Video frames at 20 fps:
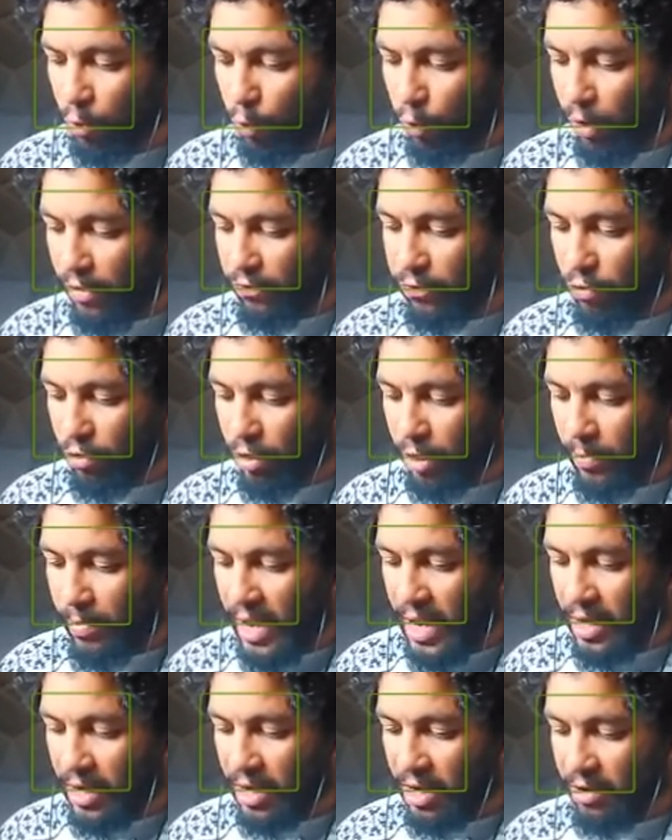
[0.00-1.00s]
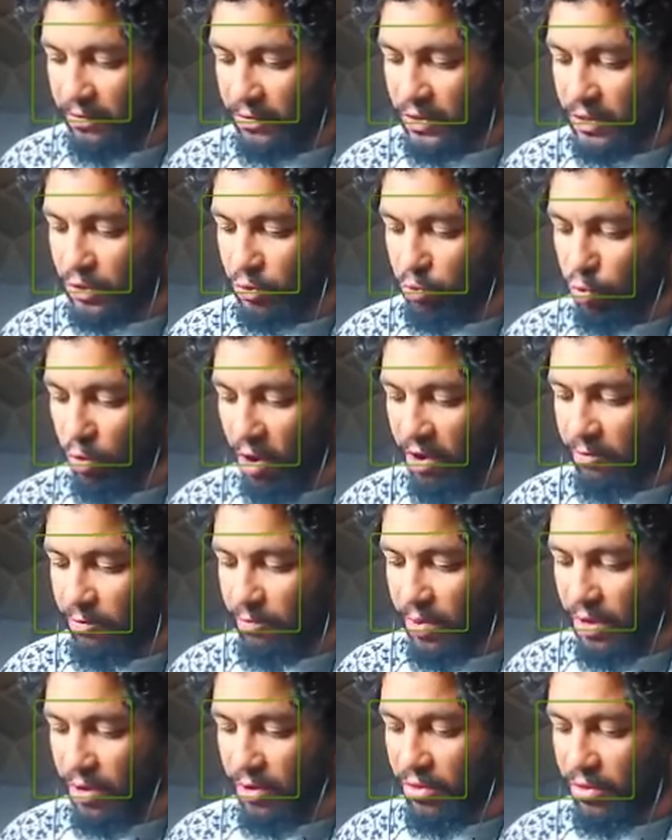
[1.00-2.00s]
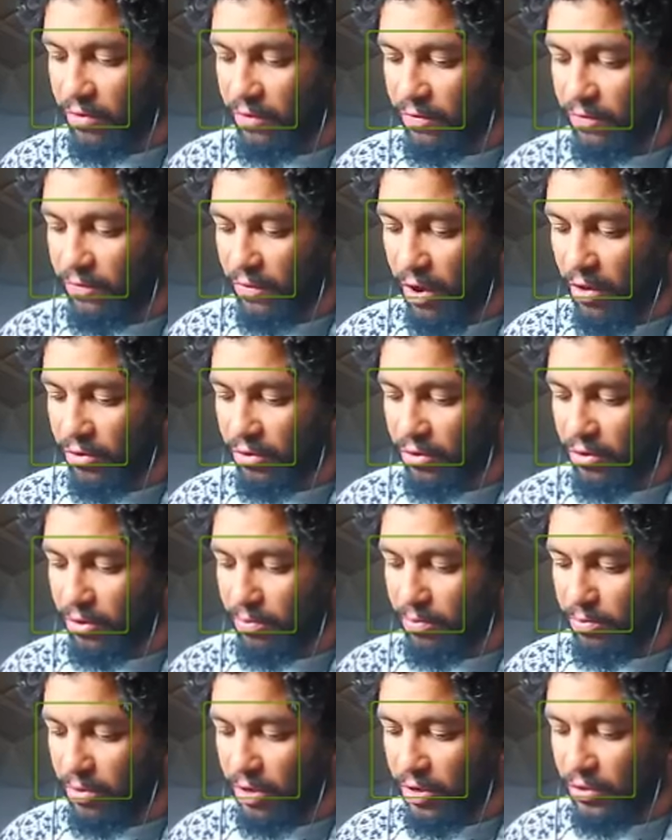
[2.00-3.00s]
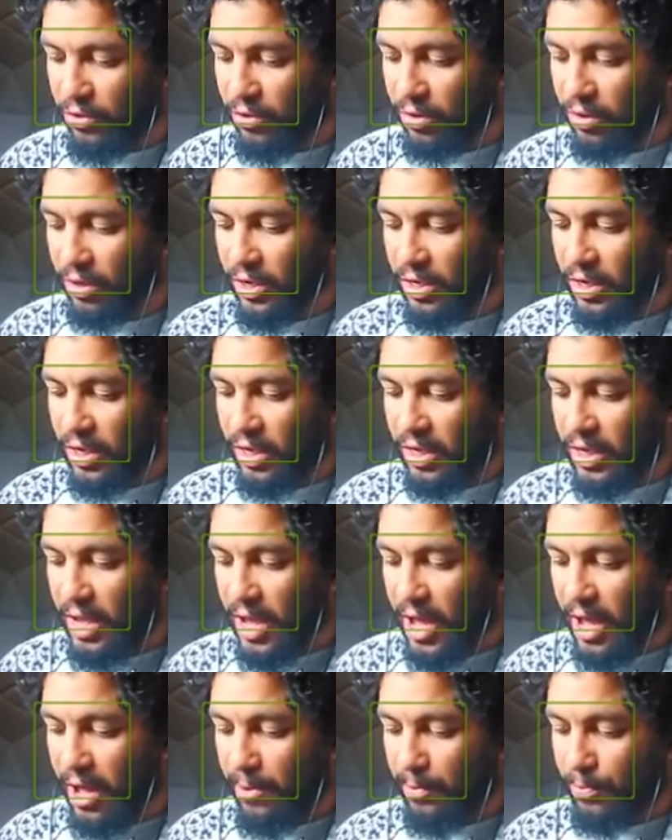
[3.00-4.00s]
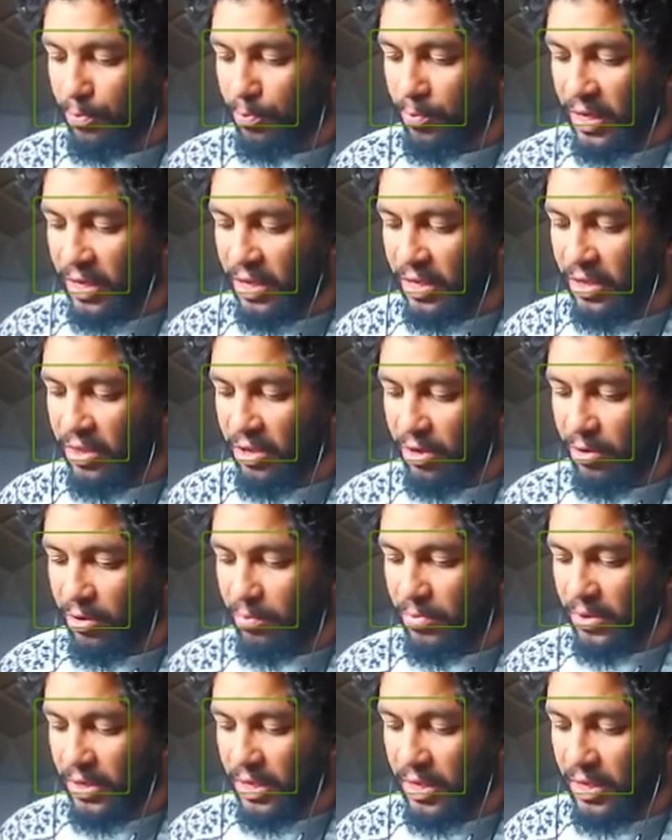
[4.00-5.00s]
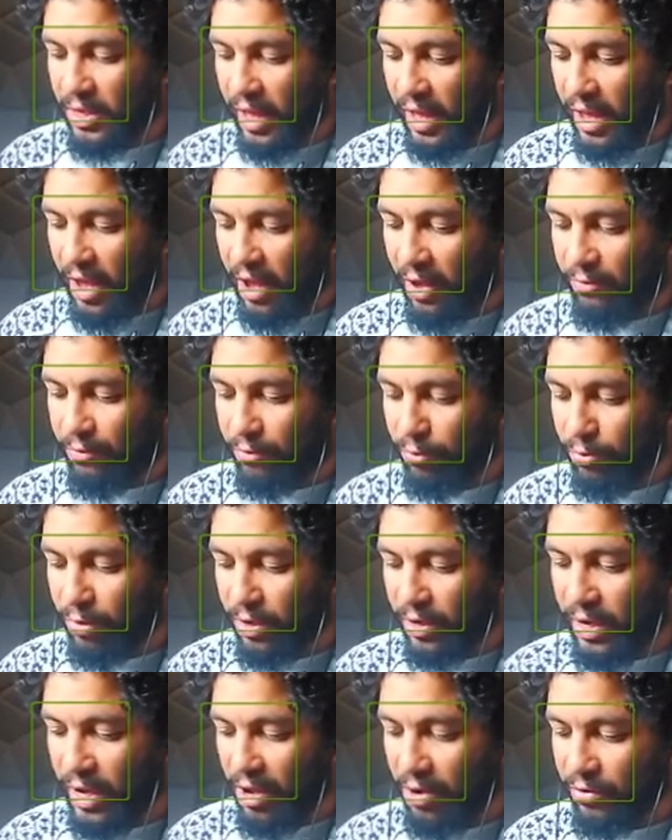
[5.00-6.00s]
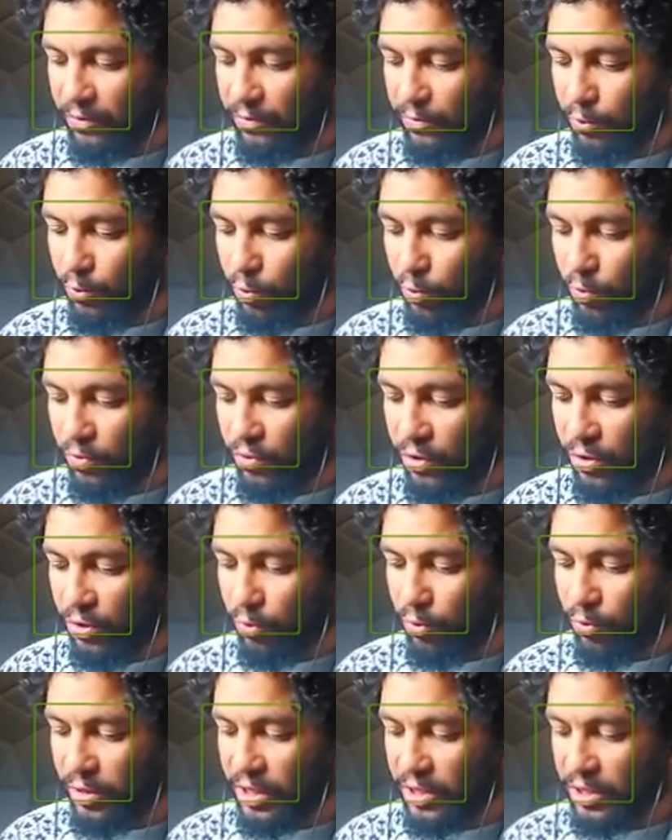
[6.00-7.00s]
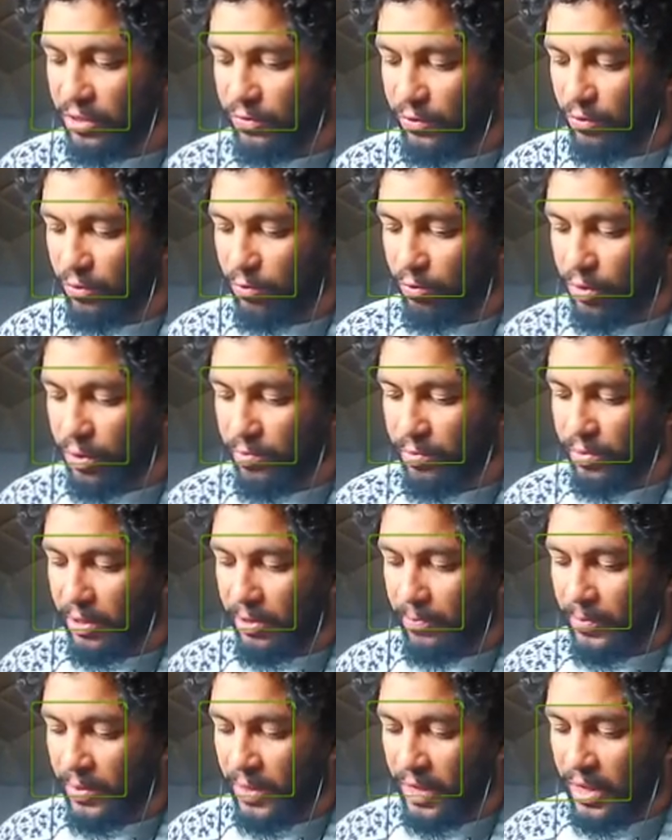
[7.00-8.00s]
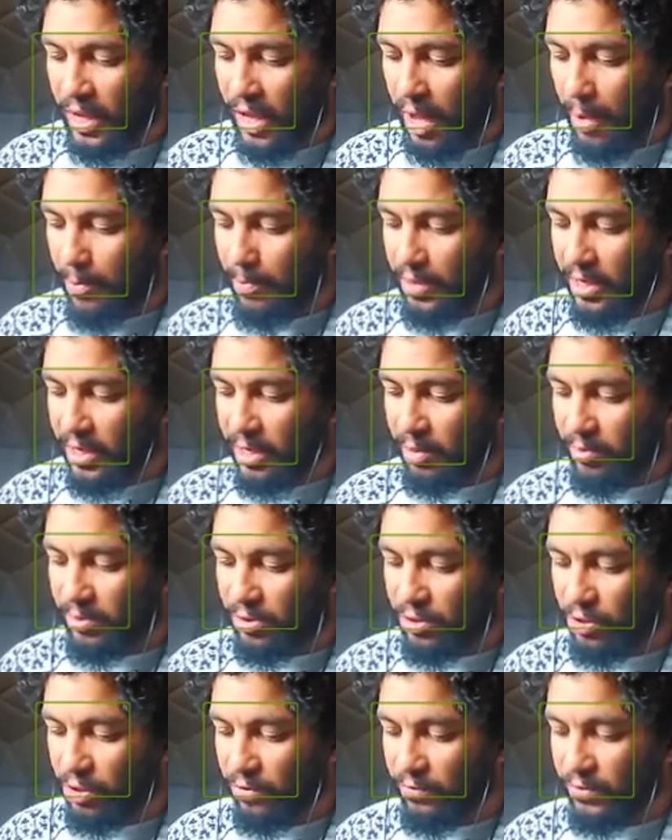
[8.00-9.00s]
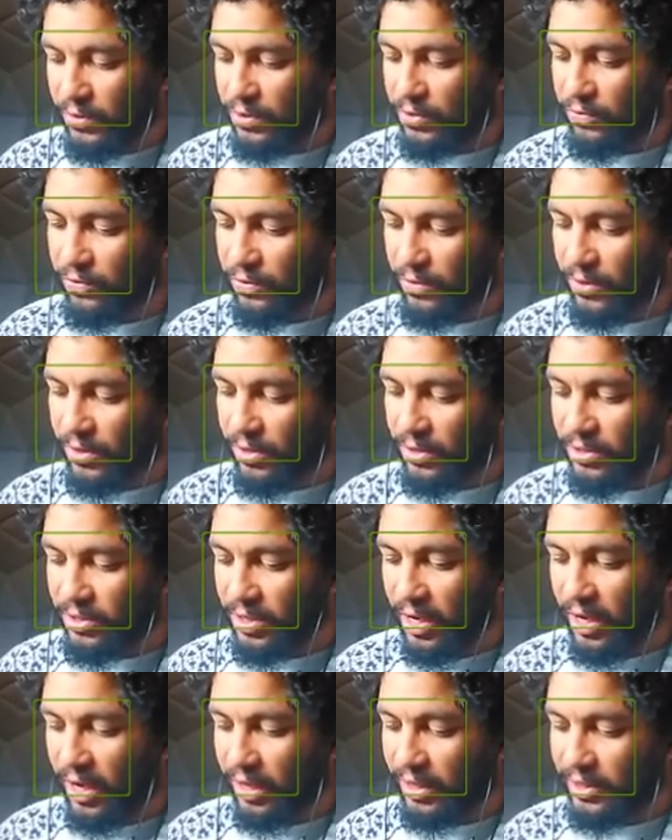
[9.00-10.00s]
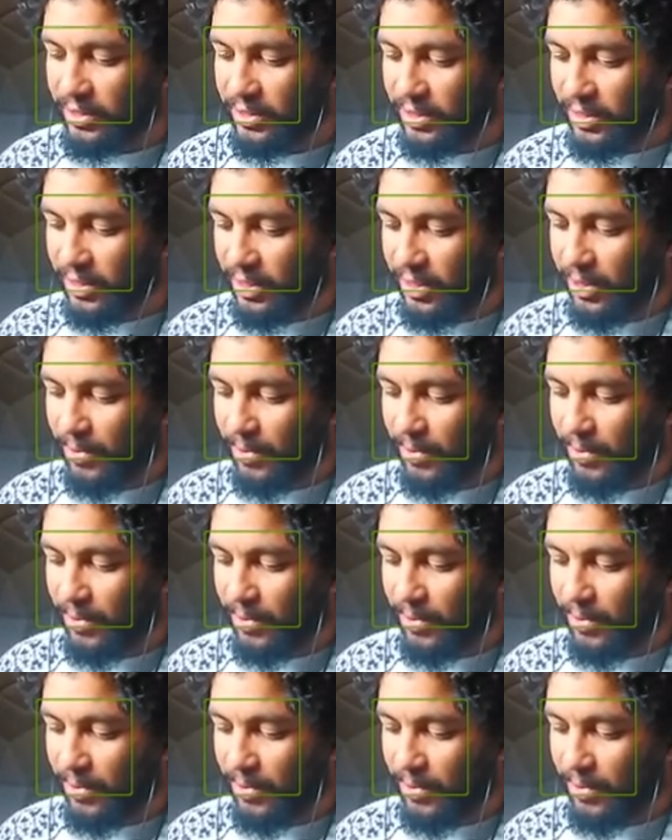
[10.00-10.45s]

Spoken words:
Wherefore a man loveth his wife better than father or mother. Yea, many there be that have run out of their wits for women, and become servants for their sakes.